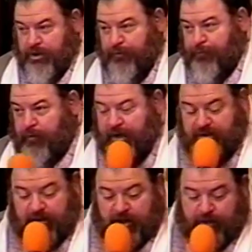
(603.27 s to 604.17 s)
We did
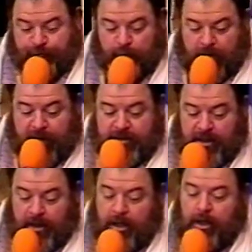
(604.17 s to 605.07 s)
418. Here's
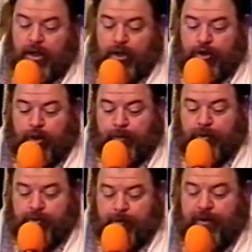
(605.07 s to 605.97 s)
419. To,
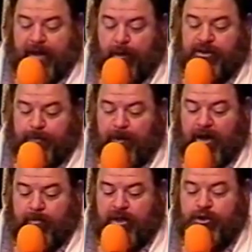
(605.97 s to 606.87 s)
the Spirit of Yahweh is
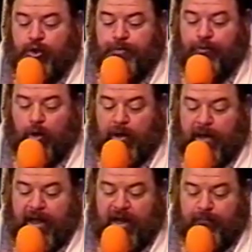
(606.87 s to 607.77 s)
upon me to
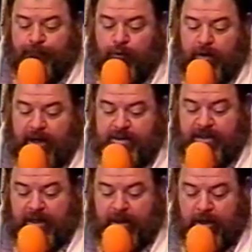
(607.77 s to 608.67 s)
proclaim,
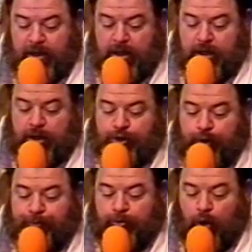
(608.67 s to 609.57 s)
419,
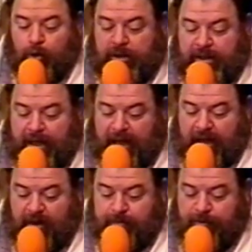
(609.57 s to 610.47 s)
to
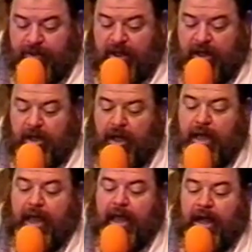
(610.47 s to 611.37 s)
proclaim the
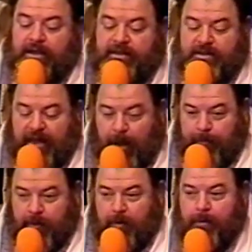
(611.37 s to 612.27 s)

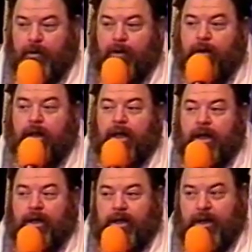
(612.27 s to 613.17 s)
acceptable
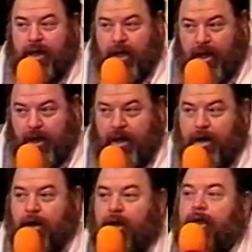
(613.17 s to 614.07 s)

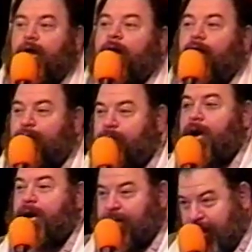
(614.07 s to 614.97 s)
year of
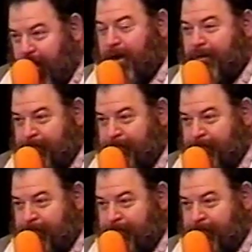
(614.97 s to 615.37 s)
Maria.